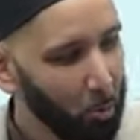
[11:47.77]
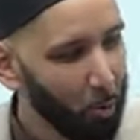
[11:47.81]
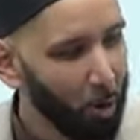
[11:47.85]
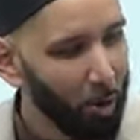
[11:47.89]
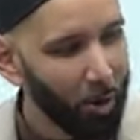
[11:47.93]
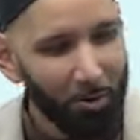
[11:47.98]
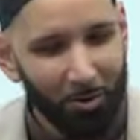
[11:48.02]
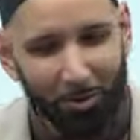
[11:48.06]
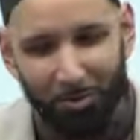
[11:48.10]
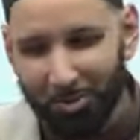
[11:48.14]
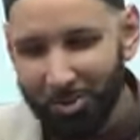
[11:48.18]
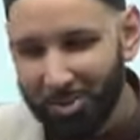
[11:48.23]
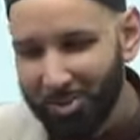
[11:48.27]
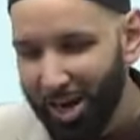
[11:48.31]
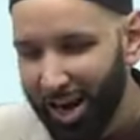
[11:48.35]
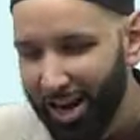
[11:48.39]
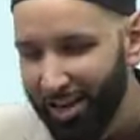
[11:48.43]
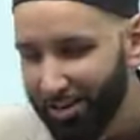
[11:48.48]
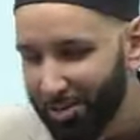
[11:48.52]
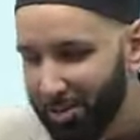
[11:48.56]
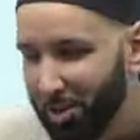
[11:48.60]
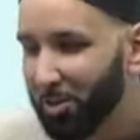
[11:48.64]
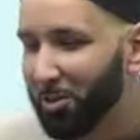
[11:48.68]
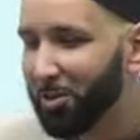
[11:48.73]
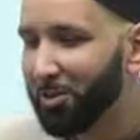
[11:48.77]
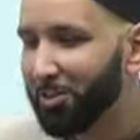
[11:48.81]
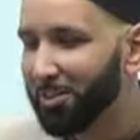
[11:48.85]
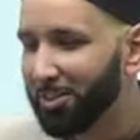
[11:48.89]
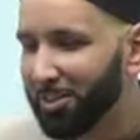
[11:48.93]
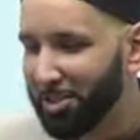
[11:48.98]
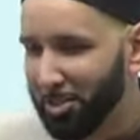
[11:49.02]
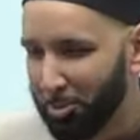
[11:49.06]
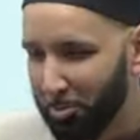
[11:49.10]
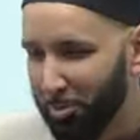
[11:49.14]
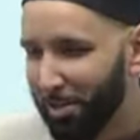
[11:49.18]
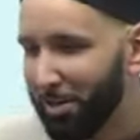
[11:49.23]
the world's
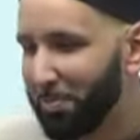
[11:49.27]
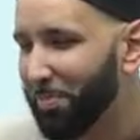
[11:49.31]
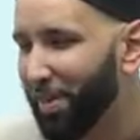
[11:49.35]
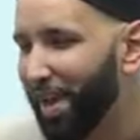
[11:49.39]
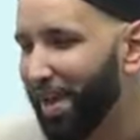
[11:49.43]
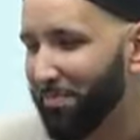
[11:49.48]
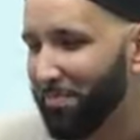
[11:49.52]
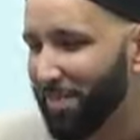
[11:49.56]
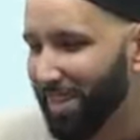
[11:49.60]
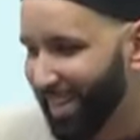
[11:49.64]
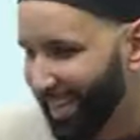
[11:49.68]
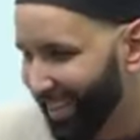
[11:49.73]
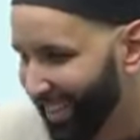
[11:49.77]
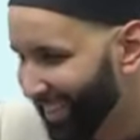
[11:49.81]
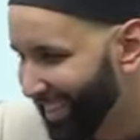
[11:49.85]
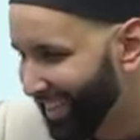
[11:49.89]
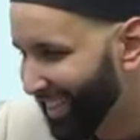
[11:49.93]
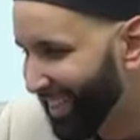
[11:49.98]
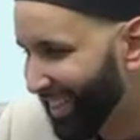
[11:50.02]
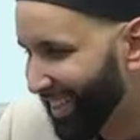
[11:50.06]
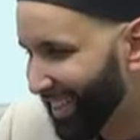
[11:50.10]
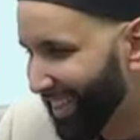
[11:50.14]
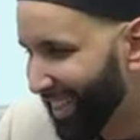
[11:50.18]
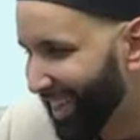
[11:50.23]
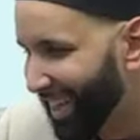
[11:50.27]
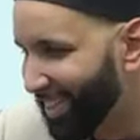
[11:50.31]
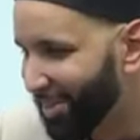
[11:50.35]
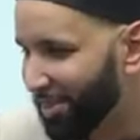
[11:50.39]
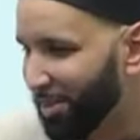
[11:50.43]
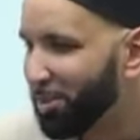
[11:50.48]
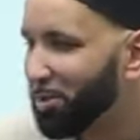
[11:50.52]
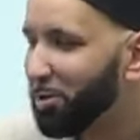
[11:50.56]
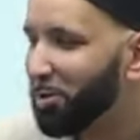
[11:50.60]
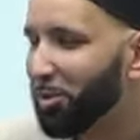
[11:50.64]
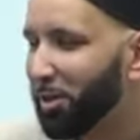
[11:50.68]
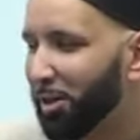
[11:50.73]
turn to repay me
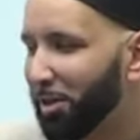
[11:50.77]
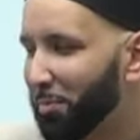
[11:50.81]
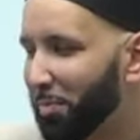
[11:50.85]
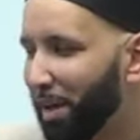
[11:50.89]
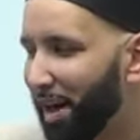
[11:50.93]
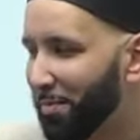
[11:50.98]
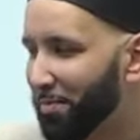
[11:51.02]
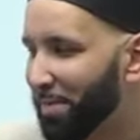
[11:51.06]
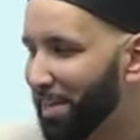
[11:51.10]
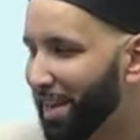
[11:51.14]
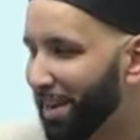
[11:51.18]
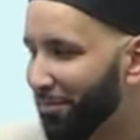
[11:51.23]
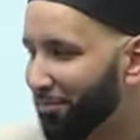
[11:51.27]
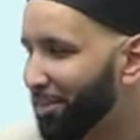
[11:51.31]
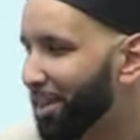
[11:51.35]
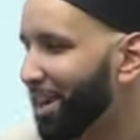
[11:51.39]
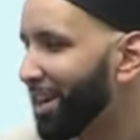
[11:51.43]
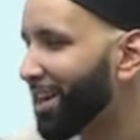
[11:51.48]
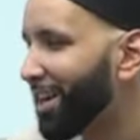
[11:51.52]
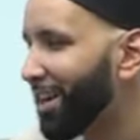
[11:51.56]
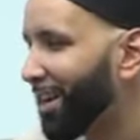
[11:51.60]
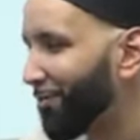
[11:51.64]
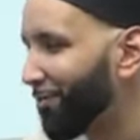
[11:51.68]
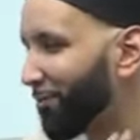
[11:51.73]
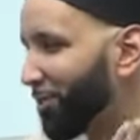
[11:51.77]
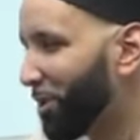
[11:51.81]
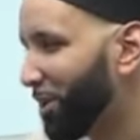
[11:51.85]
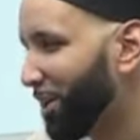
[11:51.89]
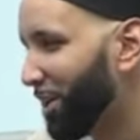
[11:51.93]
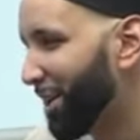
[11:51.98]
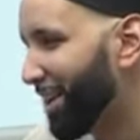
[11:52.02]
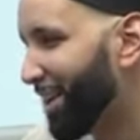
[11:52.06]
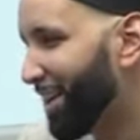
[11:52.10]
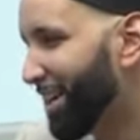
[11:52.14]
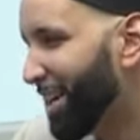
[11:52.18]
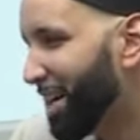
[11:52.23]
and to do good by me. I've done enough
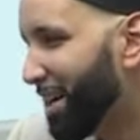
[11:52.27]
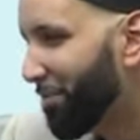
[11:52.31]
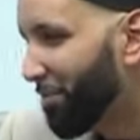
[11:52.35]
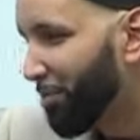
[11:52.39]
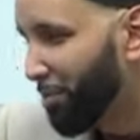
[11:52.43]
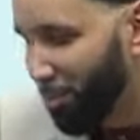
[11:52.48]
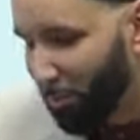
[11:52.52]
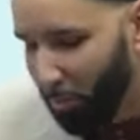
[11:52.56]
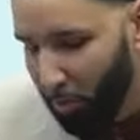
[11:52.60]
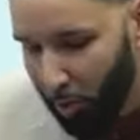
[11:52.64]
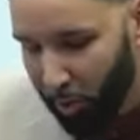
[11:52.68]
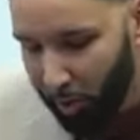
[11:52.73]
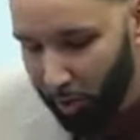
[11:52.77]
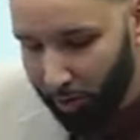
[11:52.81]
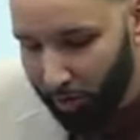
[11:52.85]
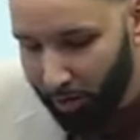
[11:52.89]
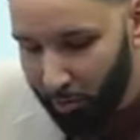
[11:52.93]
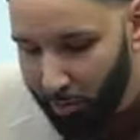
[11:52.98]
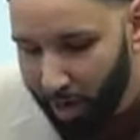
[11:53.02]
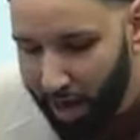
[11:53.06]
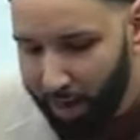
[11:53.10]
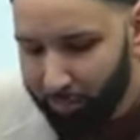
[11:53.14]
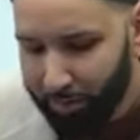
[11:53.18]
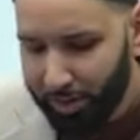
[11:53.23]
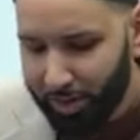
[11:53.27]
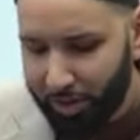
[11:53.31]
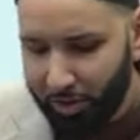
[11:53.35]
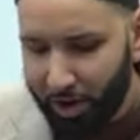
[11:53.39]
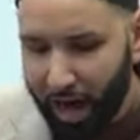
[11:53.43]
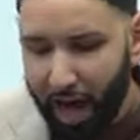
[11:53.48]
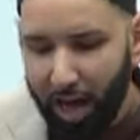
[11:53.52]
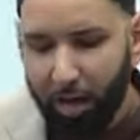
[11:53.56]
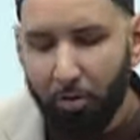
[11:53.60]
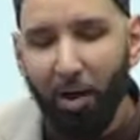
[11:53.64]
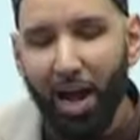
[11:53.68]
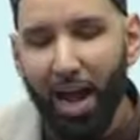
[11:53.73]
good for the world around me.
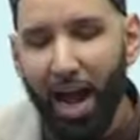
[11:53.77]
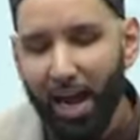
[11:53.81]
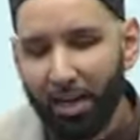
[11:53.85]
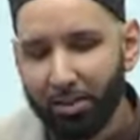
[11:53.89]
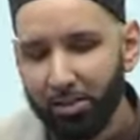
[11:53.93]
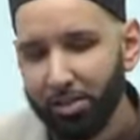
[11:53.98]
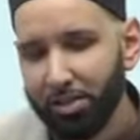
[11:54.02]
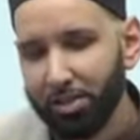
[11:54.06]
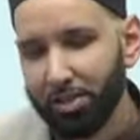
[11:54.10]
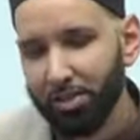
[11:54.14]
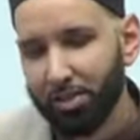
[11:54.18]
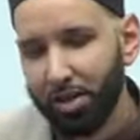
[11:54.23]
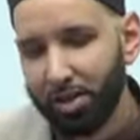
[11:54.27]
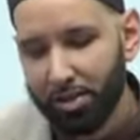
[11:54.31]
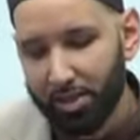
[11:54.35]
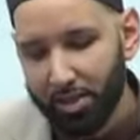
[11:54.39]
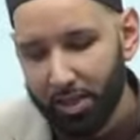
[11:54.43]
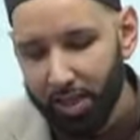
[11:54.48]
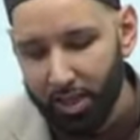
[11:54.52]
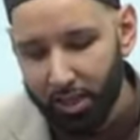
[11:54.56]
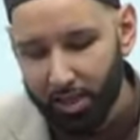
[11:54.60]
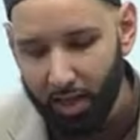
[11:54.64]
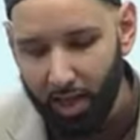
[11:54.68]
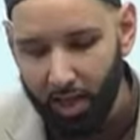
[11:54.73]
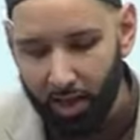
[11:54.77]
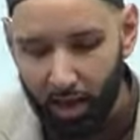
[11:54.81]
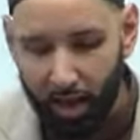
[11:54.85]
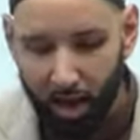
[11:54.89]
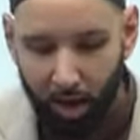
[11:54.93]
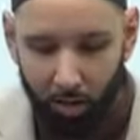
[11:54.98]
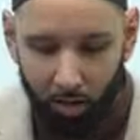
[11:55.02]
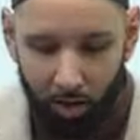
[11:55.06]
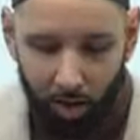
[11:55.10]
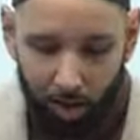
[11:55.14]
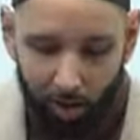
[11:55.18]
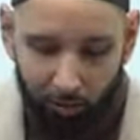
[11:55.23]
So how do I actually start to get that?
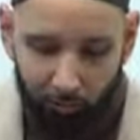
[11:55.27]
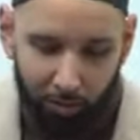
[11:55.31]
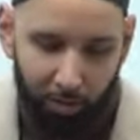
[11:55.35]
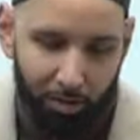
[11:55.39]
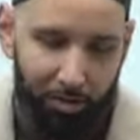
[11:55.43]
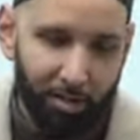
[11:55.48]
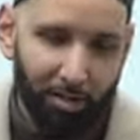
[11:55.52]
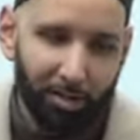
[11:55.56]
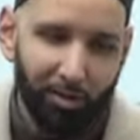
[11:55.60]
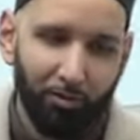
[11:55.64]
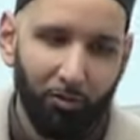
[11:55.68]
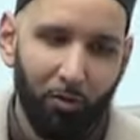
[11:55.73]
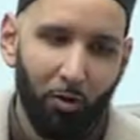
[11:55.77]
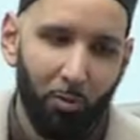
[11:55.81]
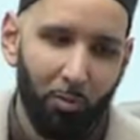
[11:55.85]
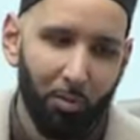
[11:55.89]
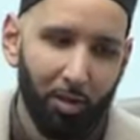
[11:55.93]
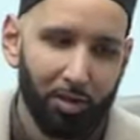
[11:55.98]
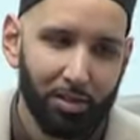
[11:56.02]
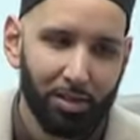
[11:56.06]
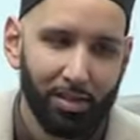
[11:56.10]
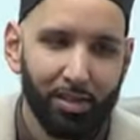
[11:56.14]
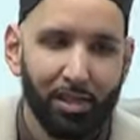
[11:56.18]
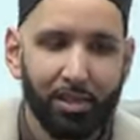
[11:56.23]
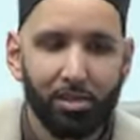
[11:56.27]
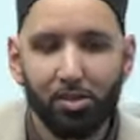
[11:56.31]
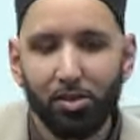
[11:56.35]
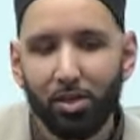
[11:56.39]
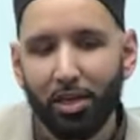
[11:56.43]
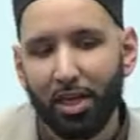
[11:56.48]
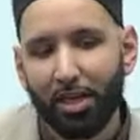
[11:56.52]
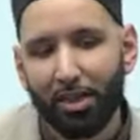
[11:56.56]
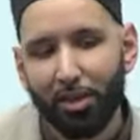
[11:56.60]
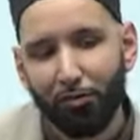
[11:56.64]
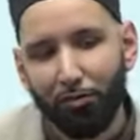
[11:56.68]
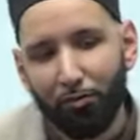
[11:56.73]
Now, first and foremost,
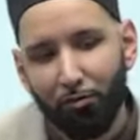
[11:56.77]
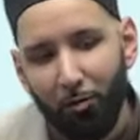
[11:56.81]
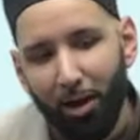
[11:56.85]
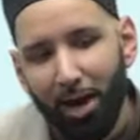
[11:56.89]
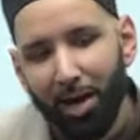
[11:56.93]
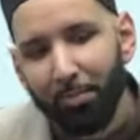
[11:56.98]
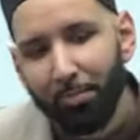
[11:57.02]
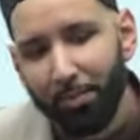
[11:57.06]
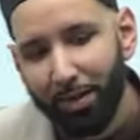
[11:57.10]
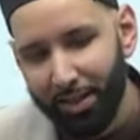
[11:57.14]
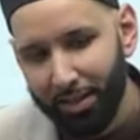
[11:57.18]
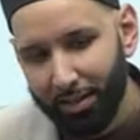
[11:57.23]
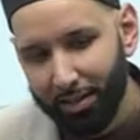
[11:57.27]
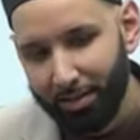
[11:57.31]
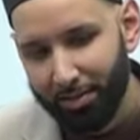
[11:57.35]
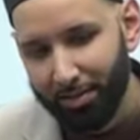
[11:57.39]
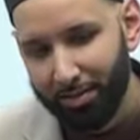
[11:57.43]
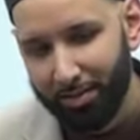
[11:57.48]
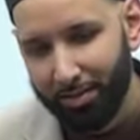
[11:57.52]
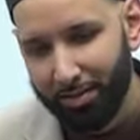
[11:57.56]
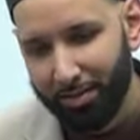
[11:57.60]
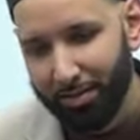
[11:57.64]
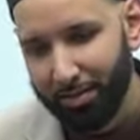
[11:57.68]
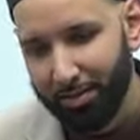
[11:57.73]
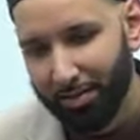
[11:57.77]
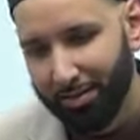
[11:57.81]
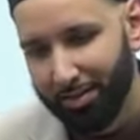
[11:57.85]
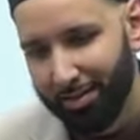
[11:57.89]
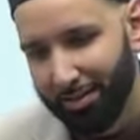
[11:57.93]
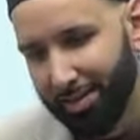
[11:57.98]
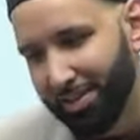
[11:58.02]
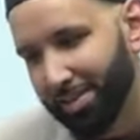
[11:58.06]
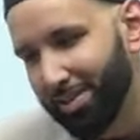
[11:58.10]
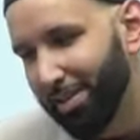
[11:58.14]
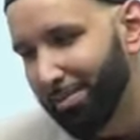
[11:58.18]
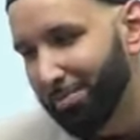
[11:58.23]
let's look at the framing,
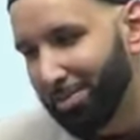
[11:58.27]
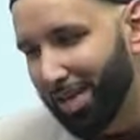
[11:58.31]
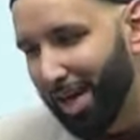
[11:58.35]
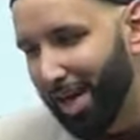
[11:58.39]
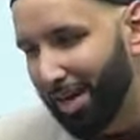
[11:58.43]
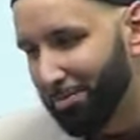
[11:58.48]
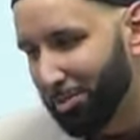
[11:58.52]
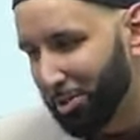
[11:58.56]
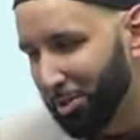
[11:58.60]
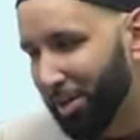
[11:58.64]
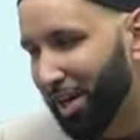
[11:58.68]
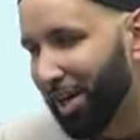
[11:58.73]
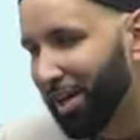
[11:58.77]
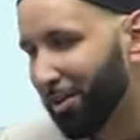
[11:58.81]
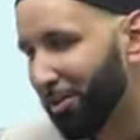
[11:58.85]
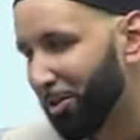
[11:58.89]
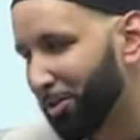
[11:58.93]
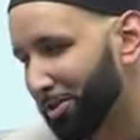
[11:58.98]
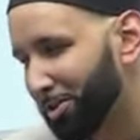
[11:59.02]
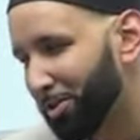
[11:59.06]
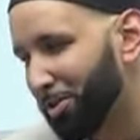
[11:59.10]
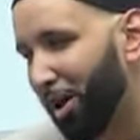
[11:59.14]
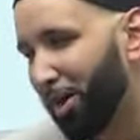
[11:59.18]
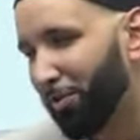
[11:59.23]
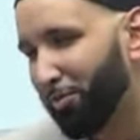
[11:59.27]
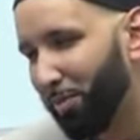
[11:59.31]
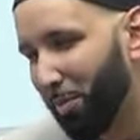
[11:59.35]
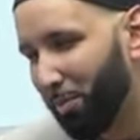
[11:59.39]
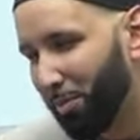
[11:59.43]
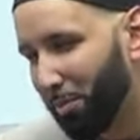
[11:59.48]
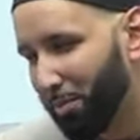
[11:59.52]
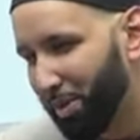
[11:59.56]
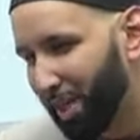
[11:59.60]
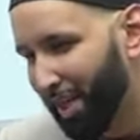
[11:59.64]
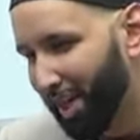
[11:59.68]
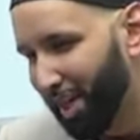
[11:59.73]
because sometimes you got to go start
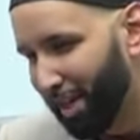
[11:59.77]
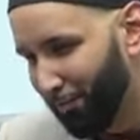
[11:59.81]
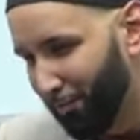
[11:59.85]
from the